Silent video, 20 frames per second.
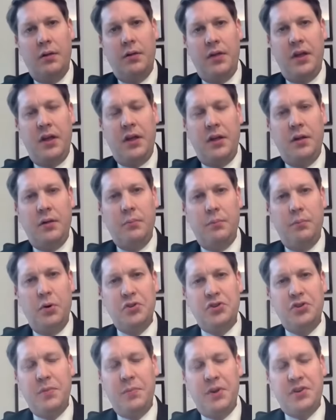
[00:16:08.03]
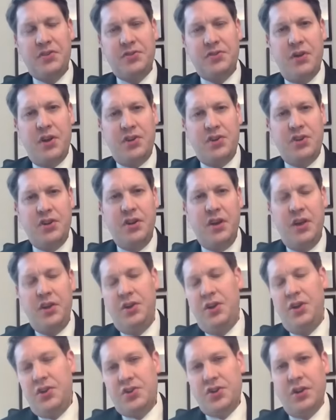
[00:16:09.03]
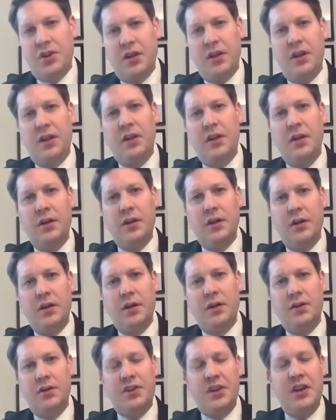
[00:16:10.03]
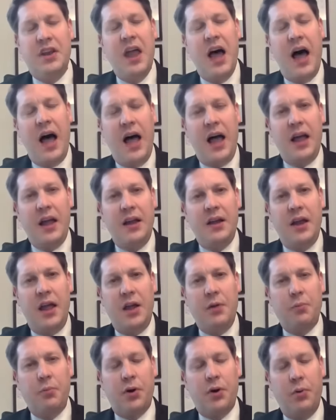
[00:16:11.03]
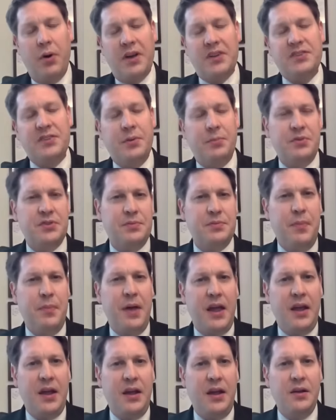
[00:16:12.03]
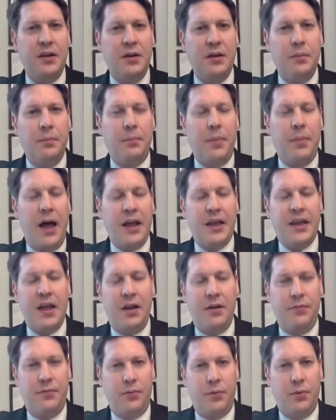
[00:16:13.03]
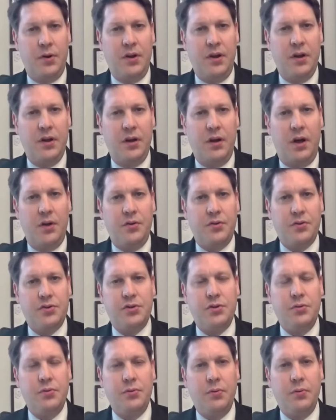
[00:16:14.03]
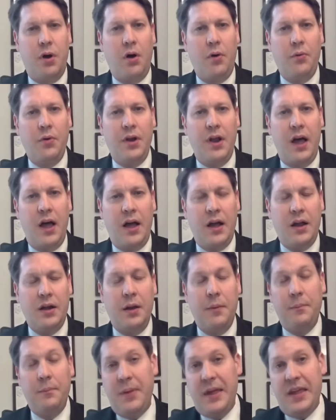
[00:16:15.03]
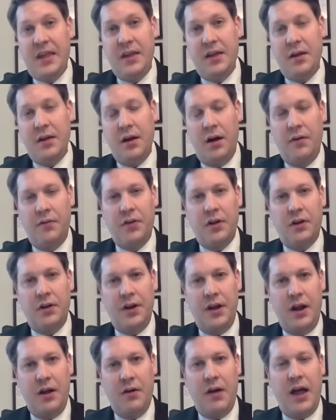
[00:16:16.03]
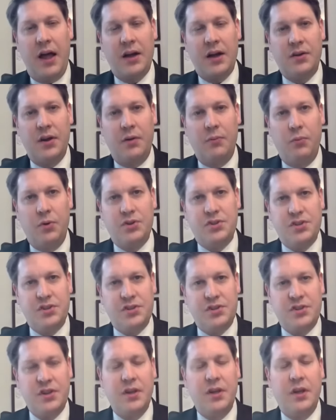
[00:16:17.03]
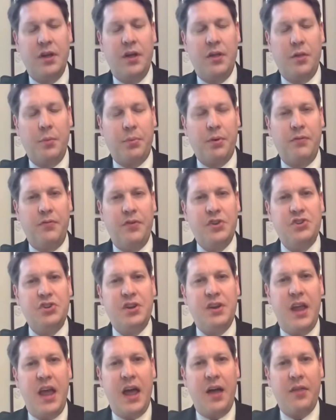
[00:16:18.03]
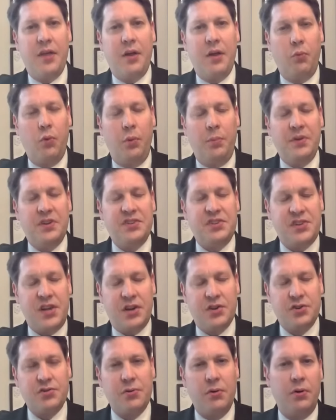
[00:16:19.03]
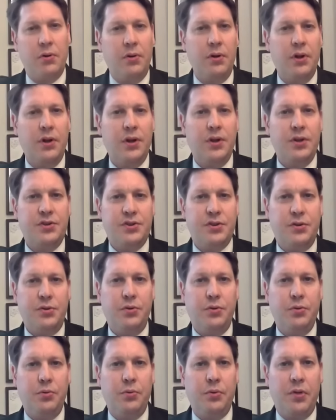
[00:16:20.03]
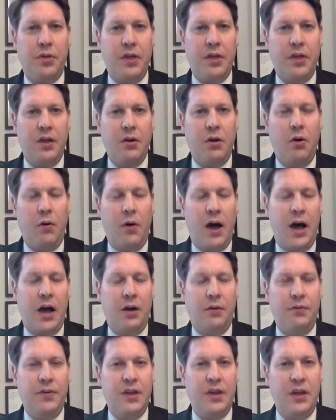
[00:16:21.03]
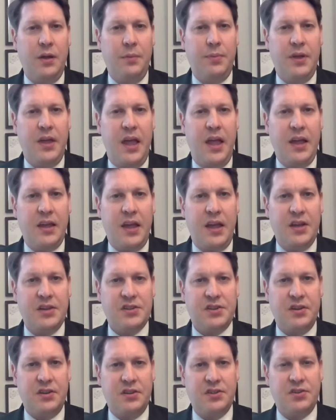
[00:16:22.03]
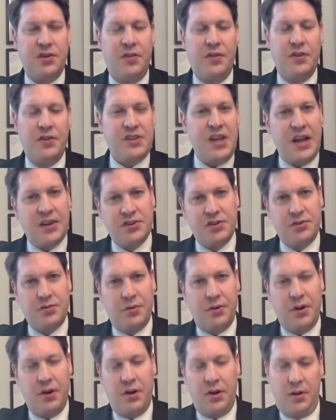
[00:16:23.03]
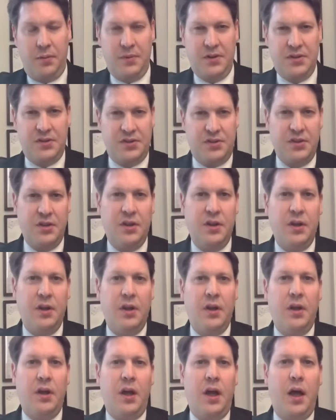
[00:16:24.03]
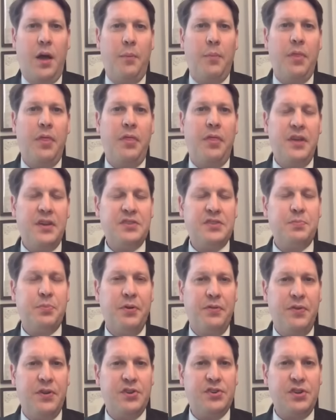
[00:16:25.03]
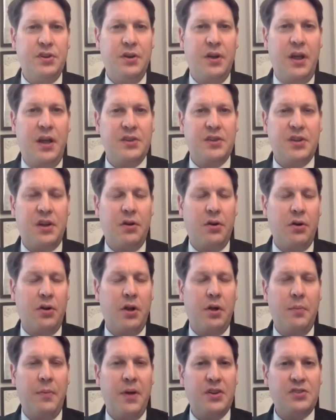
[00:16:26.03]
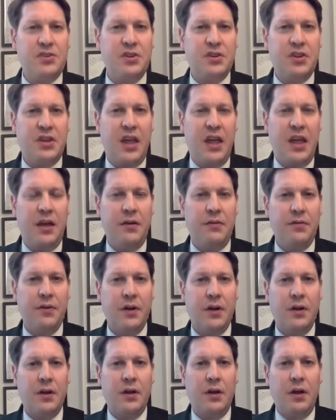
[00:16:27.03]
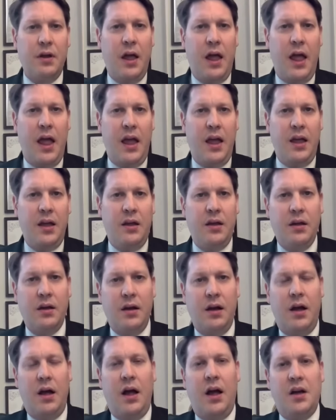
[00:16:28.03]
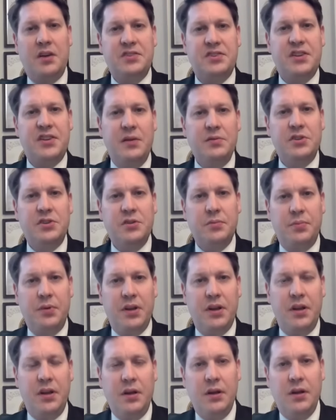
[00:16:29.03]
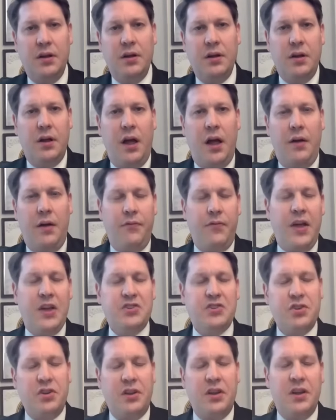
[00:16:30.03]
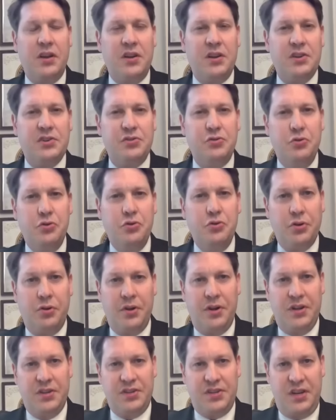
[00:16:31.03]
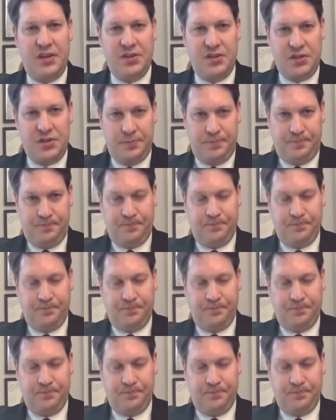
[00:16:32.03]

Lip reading: The Bush administration initially denied a request that was made by California under 209B of the Clean Air Act, and which is the provision now that will be central to the Ohio v. EPA case, at least on the statutory arguments. This provision, as I earlier mentioned, gave a ostensibly, facially at least neutral in a sense,